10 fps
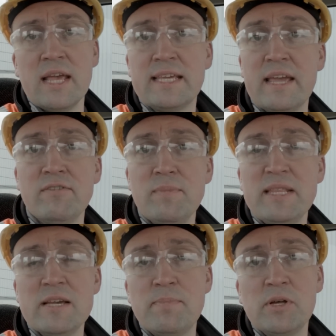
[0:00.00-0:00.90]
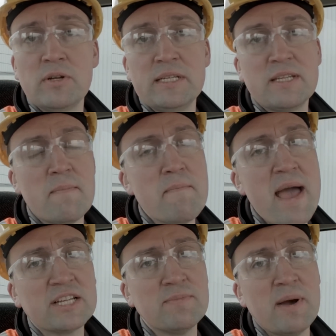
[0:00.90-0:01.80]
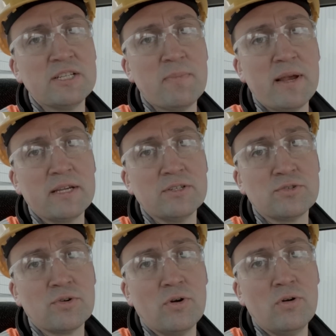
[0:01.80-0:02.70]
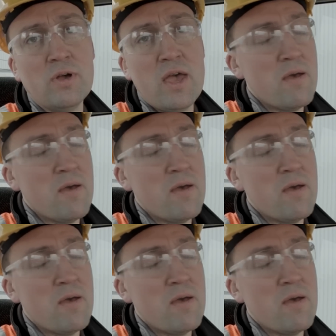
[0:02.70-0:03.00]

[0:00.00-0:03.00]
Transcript: giving me the ability to maximize my control,